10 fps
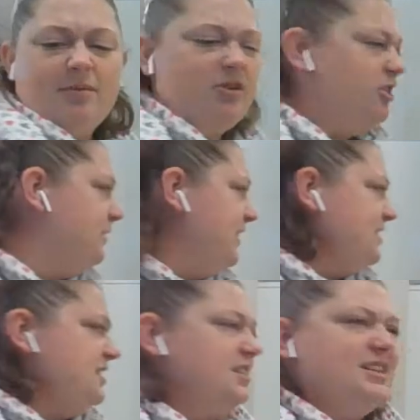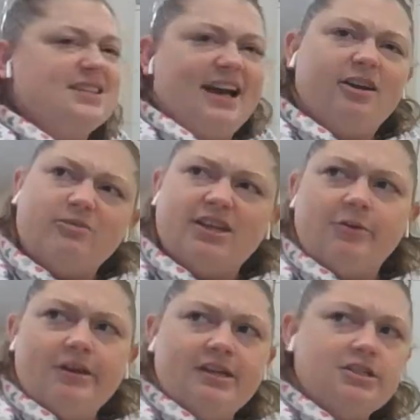I'm going to erase this because I don't
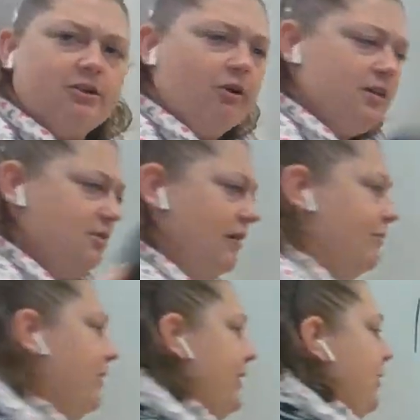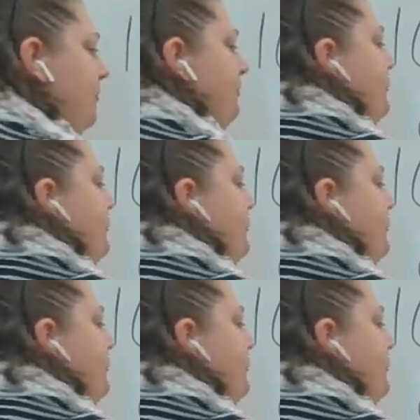think we need to cross off right now,